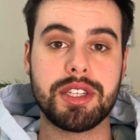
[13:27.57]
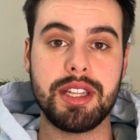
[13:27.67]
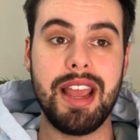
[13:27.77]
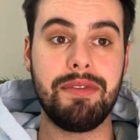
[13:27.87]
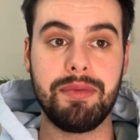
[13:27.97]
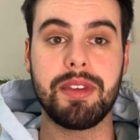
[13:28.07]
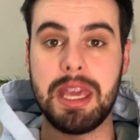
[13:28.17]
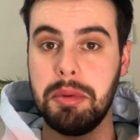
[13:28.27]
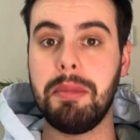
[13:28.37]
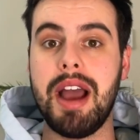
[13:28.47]
if keep
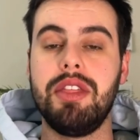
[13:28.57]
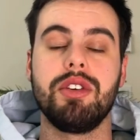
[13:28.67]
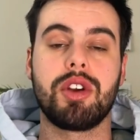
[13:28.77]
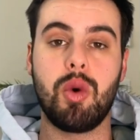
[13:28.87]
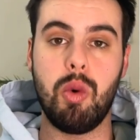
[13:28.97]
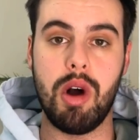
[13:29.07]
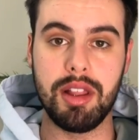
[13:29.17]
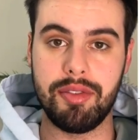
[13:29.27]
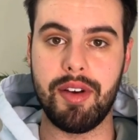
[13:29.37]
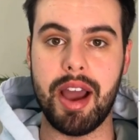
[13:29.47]
in mind, they're
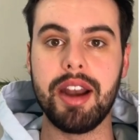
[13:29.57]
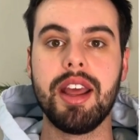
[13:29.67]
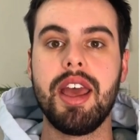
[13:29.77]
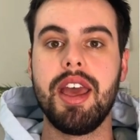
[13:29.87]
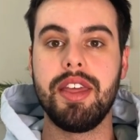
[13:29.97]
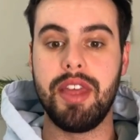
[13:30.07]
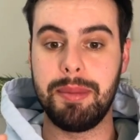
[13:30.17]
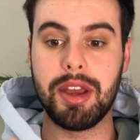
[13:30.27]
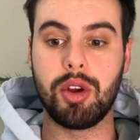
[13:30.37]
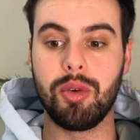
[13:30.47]
qualified, they'd be
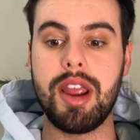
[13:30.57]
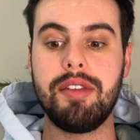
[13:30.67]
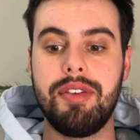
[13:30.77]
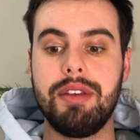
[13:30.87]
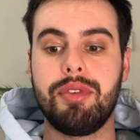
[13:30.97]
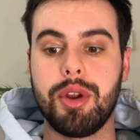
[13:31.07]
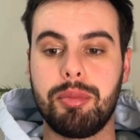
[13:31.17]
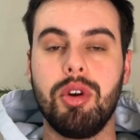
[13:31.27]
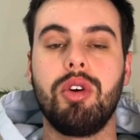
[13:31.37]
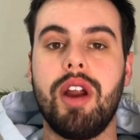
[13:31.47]
a great fit for your
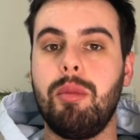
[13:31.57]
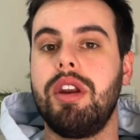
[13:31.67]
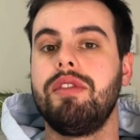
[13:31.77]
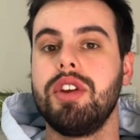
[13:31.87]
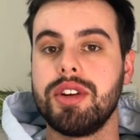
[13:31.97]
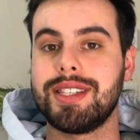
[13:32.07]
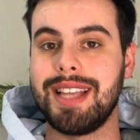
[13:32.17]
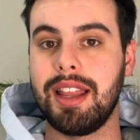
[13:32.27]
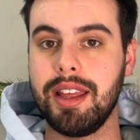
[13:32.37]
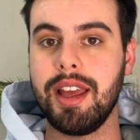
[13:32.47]
program, whatever you're
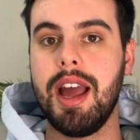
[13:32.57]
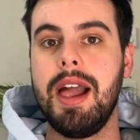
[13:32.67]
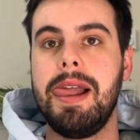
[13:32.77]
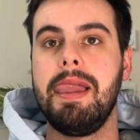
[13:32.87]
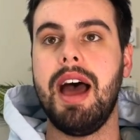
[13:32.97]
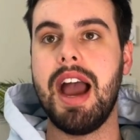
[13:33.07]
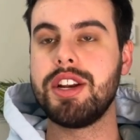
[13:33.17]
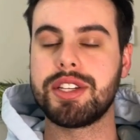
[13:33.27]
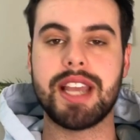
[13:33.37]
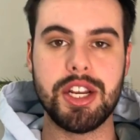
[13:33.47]
selling, I
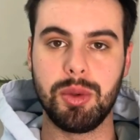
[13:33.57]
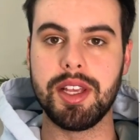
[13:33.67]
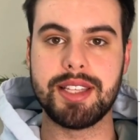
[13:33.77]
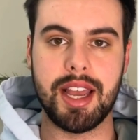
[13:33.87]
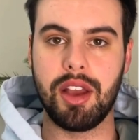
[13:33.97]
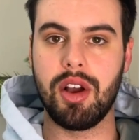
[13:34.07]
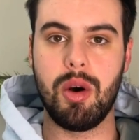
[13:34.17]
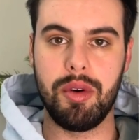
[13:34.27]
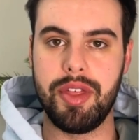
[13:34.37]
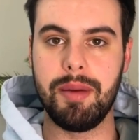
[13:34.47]
just schedule a second call
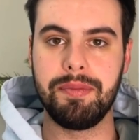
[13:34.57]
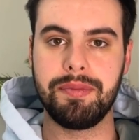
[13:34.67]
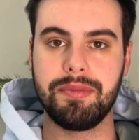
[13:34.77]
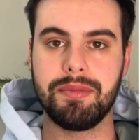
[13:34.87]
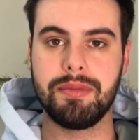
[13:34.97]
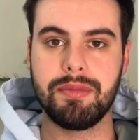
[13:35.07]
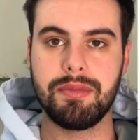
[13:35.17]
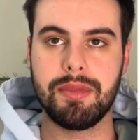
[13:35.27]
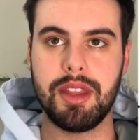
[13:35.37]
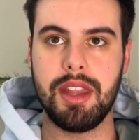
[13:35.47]
with them.
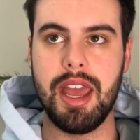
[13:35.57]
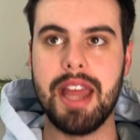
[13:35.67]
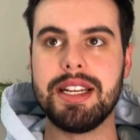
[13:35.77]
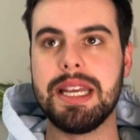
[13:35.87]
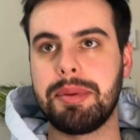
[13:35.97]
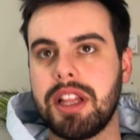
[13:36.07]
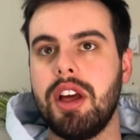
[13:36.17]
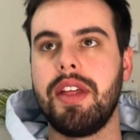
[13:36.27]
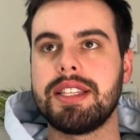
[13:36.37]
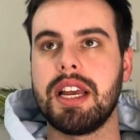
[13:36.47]
And typically on
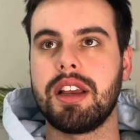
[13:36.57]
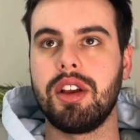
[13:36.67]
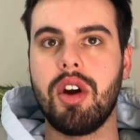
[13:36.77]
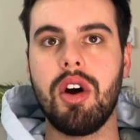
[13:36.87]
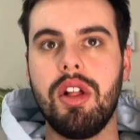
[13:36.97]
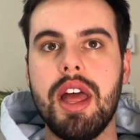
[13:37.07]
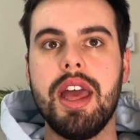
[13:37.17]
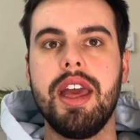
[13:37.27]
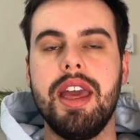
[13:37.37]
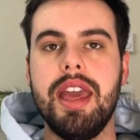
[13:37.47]
that second call,
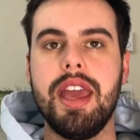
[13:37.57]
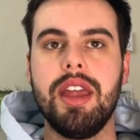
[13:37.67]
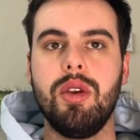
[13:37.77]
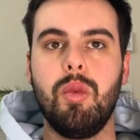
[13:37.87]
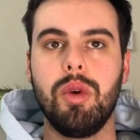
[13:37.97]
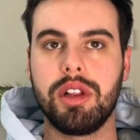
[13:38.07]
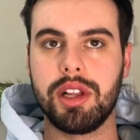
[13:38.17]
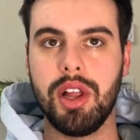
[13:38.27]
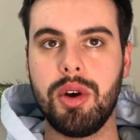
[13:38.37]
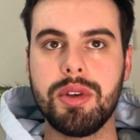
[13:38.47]
it will
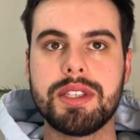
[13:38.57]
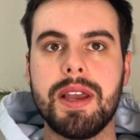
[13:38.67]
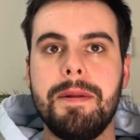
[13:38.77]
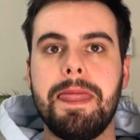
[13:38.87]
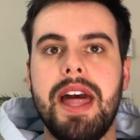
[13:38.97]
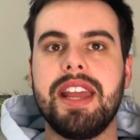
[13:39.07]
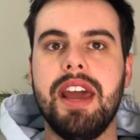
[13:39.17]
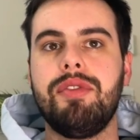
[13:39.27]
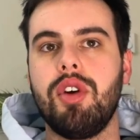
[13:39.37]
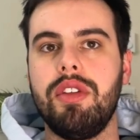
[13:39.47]
close. And again,
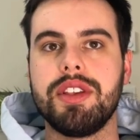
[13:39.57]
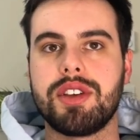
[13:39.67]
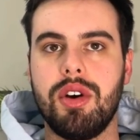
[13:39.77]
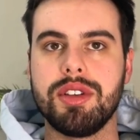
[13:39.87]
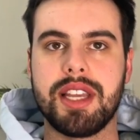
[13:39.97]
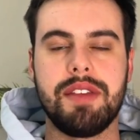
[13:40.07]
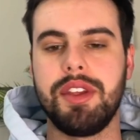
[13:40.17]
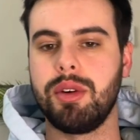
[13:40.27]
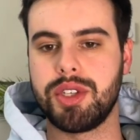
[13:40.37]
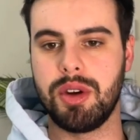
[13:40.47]
for all these calls, like if they
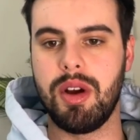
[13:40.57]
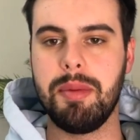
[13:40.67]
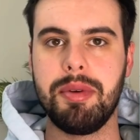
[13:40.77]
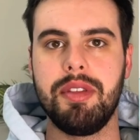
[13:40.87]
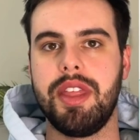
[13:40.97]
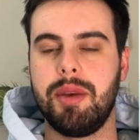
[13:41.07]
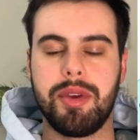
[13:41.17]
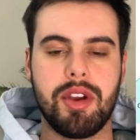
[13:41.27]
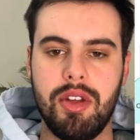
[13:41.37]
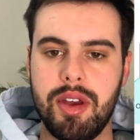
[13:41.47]
don't show up, then we
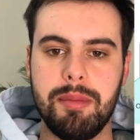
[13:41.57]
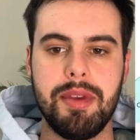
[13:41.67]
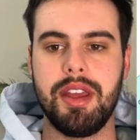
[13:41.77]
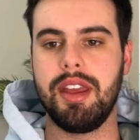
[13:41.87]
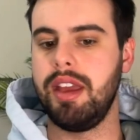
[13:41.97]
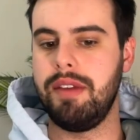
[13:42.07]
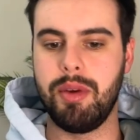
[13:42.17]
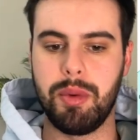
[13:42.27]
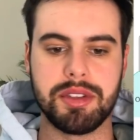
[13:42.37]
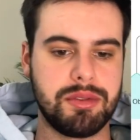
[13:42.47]
call them. If it
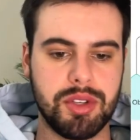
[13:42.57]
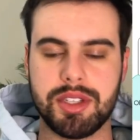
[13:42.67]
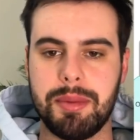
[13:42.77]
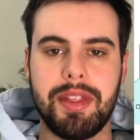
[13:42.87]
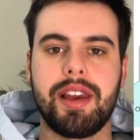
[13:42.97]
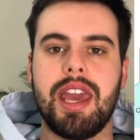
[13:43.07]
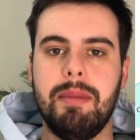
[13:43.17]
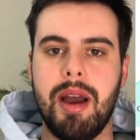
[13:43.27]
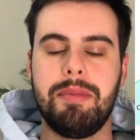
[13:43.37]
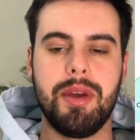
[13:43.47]
was just something that came
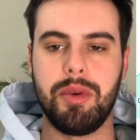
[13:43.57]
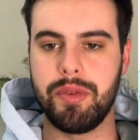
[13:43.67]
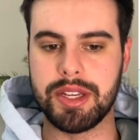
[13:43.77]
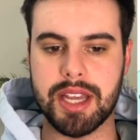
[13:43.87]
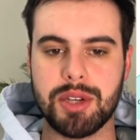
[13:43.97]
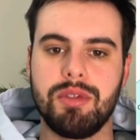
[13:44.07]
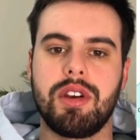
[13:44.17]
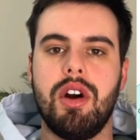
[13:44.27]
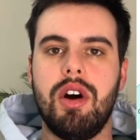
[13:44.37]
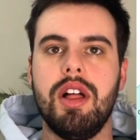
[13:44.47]
up, then we reschedule the
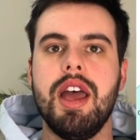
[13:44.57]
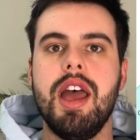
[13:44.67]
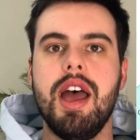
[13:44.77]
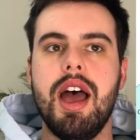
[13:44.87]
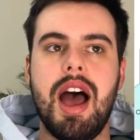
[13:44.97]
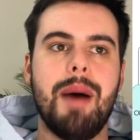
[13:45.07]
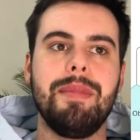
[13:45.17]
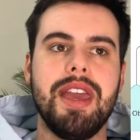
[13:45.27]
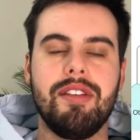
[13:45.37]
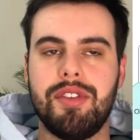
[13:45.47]
call.
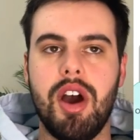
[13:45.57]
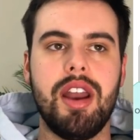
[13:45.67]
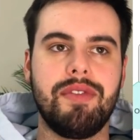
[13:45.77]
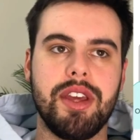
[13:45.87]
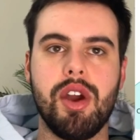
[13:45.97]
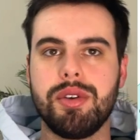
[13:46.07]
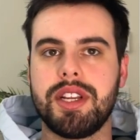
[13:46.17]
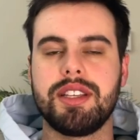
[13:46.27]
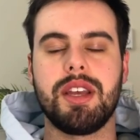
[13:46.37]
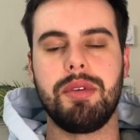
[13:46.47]
If not, if they ghost
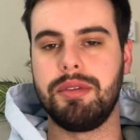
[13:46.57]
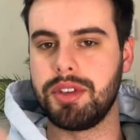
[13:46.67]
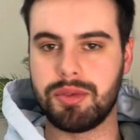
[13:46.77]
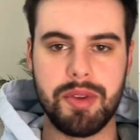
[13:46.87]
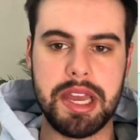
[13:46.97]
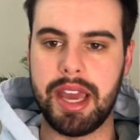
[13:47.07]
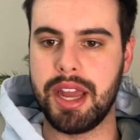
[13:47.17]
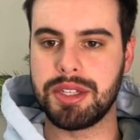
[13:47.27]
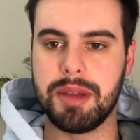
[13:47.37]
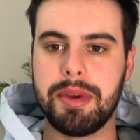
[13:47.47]
us, then we just
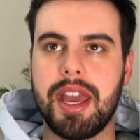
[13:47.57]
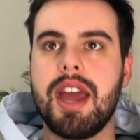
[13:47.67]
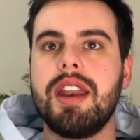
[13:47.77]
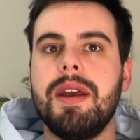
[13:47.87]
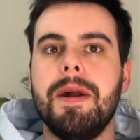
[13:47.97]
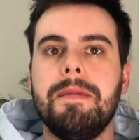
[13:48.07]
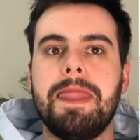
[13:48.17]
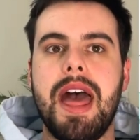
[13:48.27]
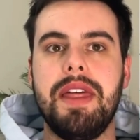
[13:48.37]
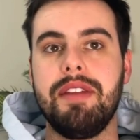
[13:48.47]
re-engage them again.
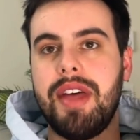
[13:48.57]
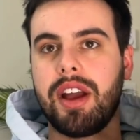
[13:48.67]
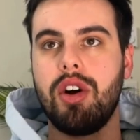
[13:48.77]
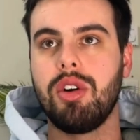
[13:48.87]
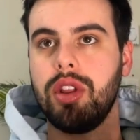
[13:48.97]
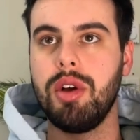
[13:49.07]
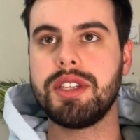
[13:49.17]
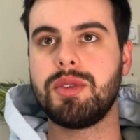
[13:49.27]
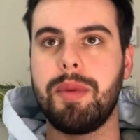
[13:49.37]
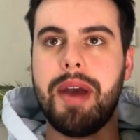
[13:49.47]
And then if that call
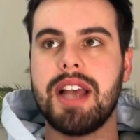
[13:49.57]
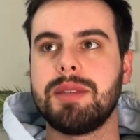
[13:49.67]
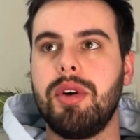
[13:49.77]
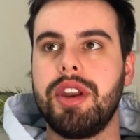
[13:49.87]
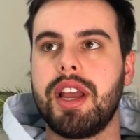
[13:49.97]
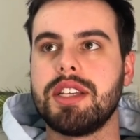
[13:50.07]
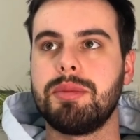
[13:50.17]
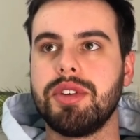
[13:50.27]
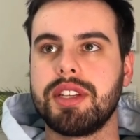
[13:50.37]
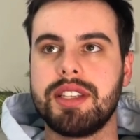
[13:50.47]
closes, we pass them on to
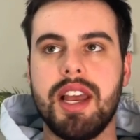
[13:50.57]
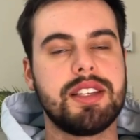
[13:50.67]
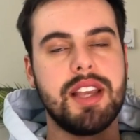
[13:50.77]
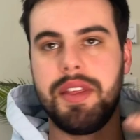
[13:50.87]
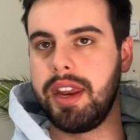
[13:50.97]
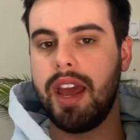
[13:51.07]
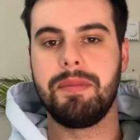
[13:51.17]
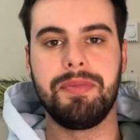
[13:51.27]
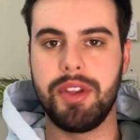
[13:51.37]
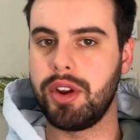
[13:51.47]
customer success. And then again,
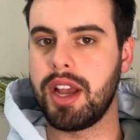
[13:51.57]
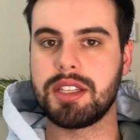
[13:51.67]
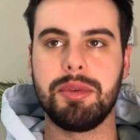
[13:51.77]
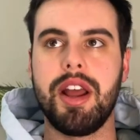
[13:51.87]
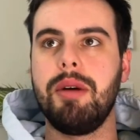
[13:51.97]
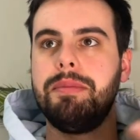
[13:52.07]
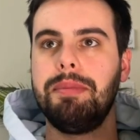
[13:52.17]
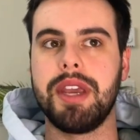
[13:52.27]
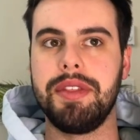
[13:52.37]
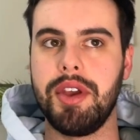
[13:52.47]
they're a customer now,
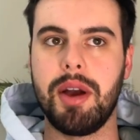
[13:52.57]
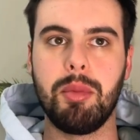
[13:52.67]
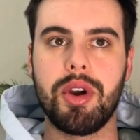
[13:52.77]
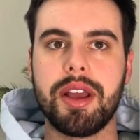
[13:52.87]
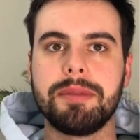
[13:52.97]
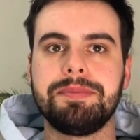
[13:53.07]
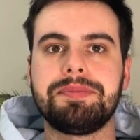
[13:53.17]
begin the onboarding.